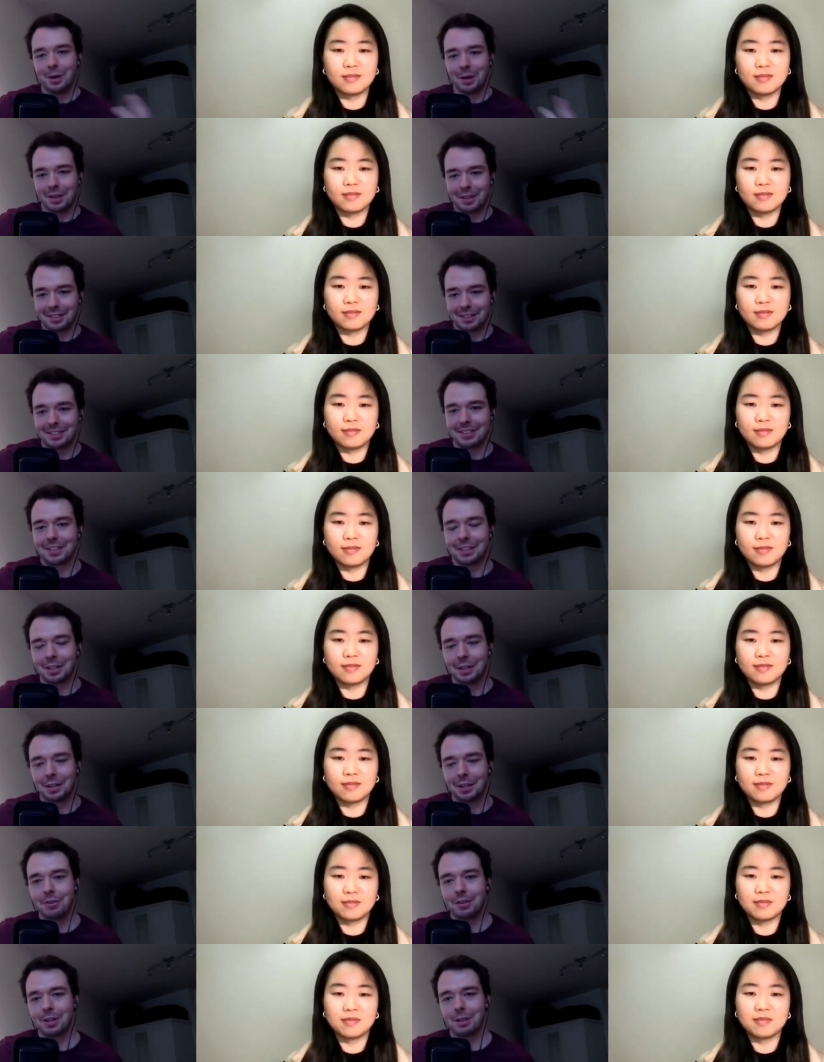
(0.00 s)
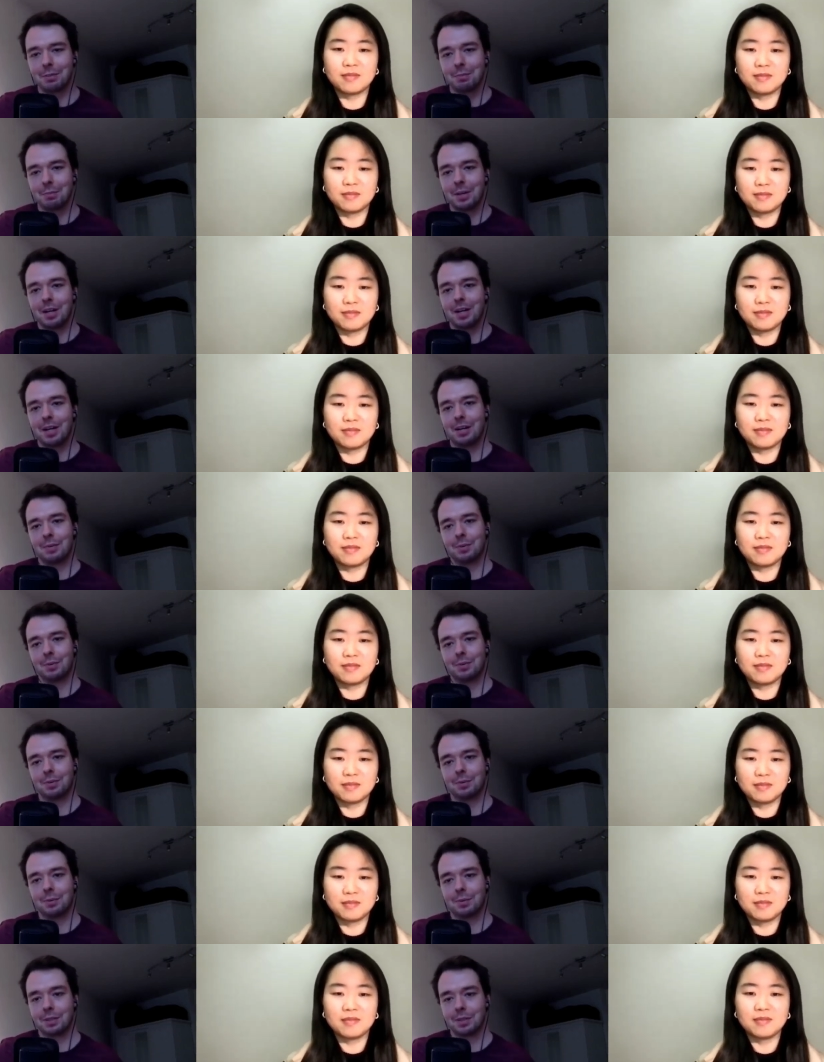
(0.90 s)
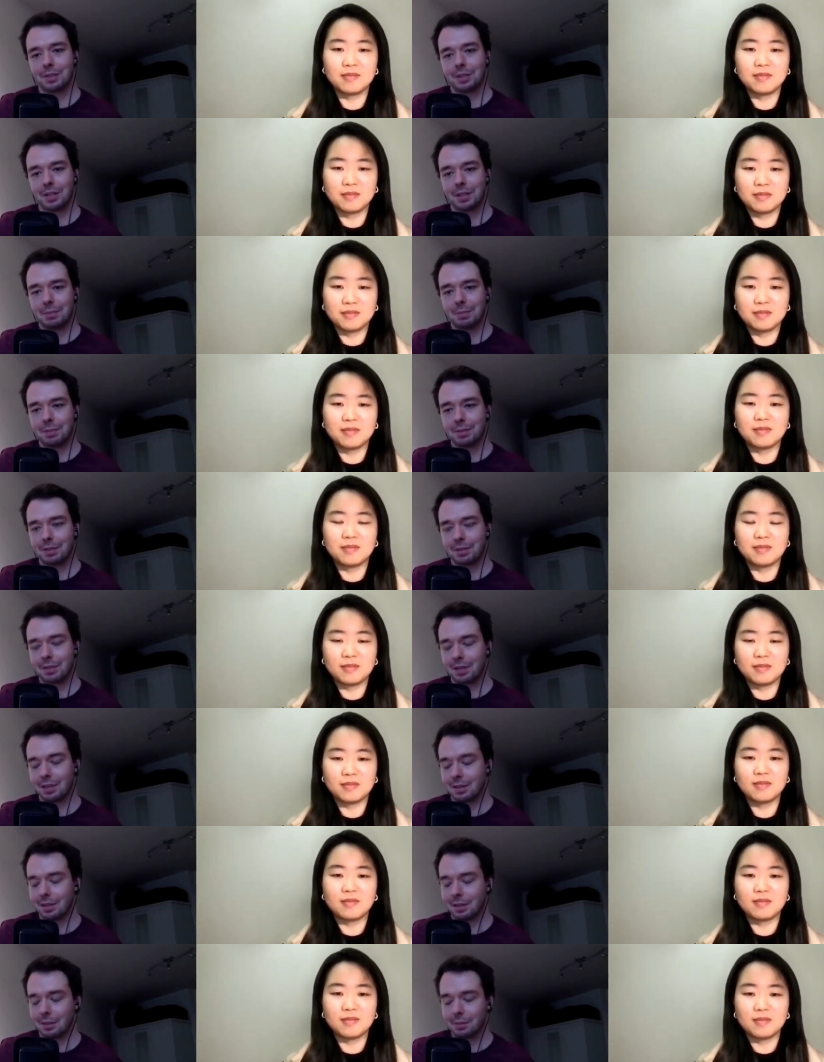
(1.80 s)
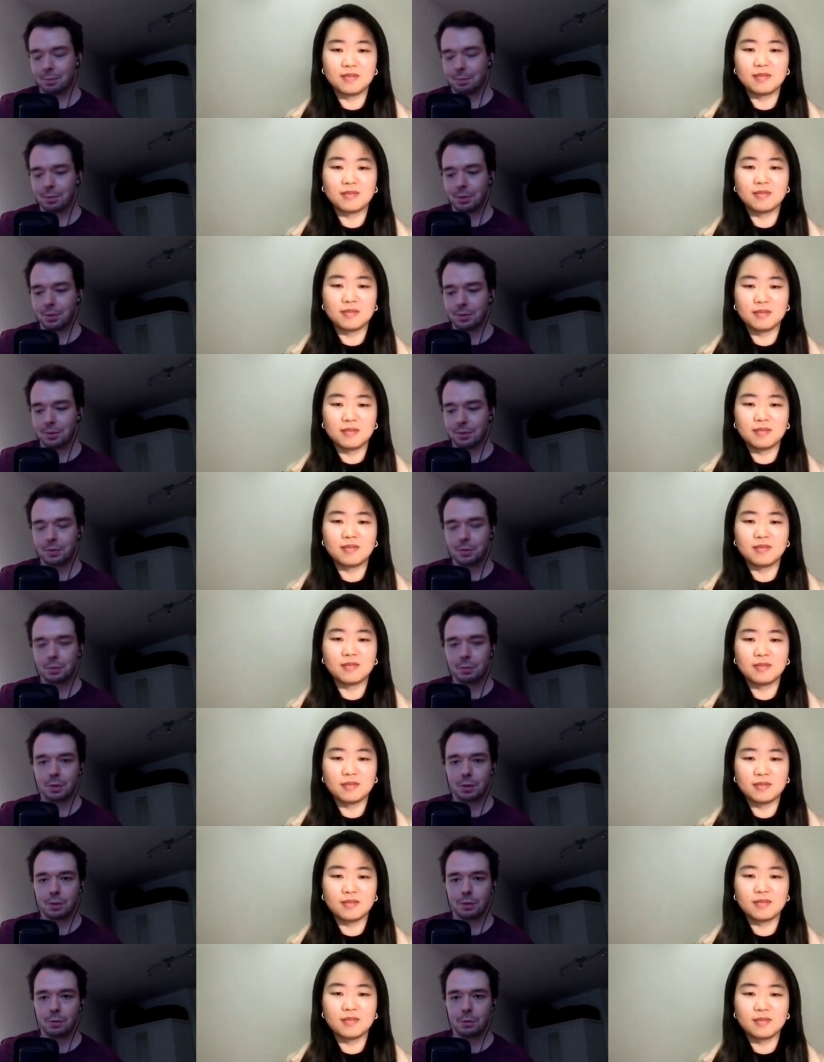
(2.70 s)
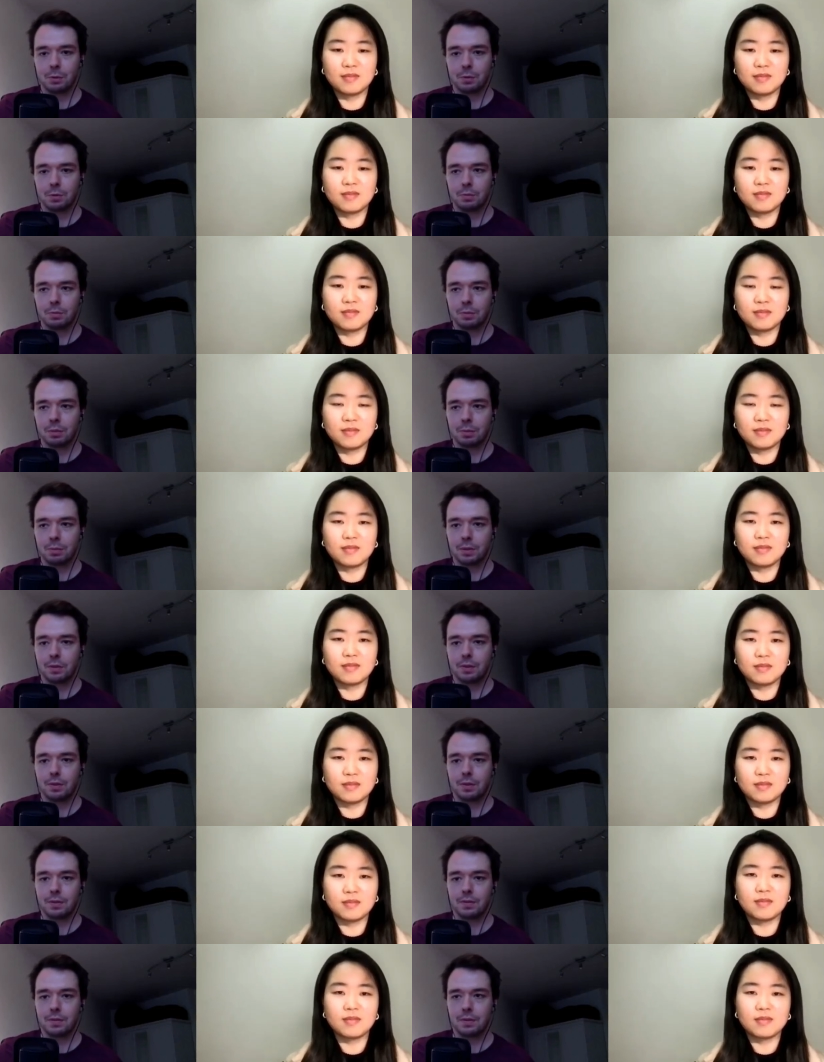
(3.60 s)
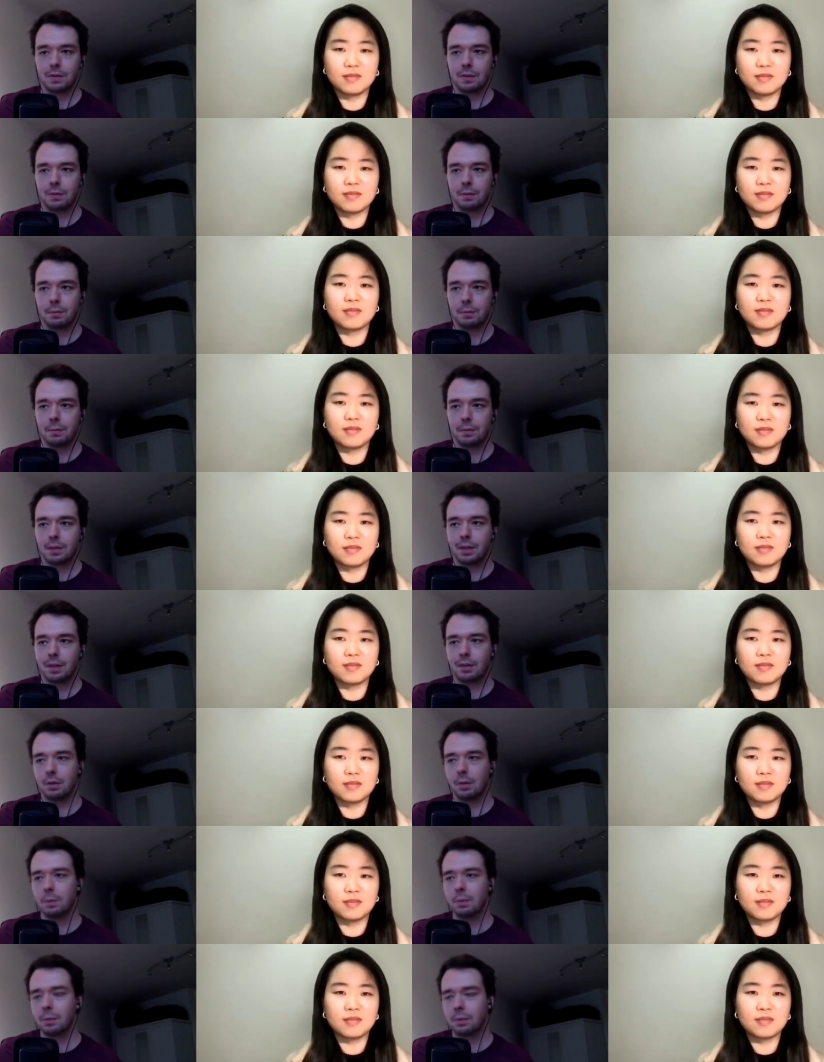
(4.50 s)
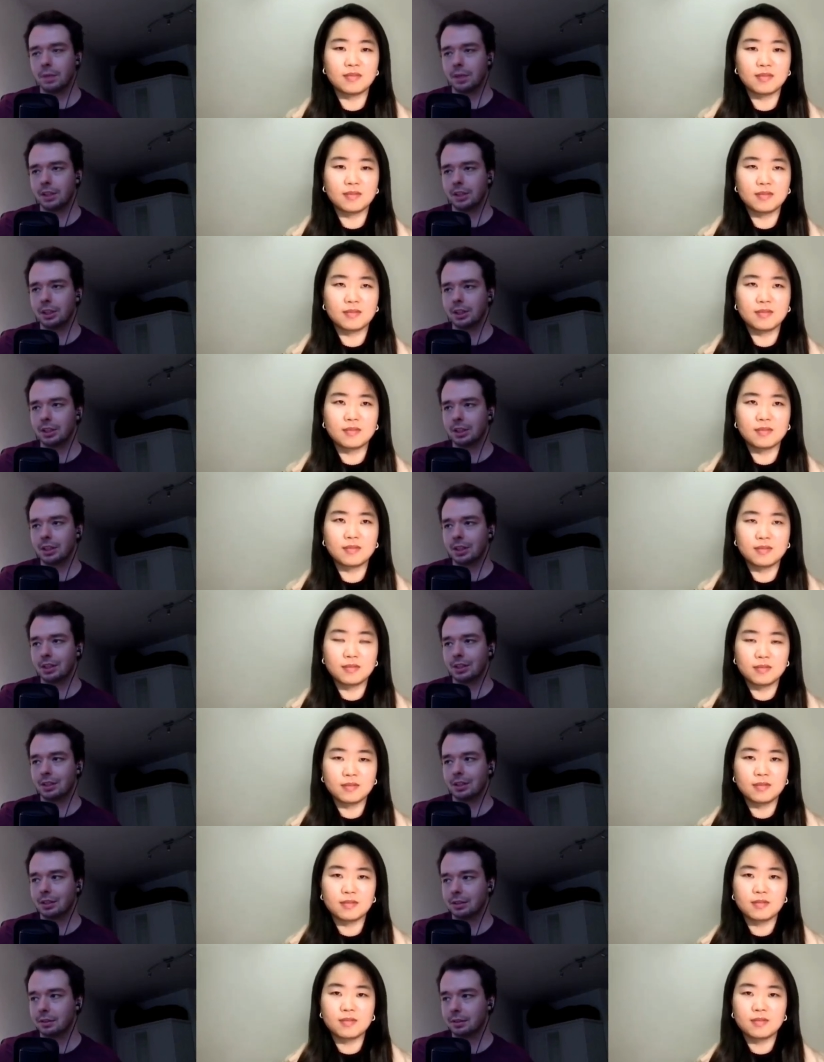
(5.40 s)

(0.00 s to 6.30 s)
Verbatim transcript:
Speaker 1: a significant part would would adapt it that that would be super cool to me because um yeah the operational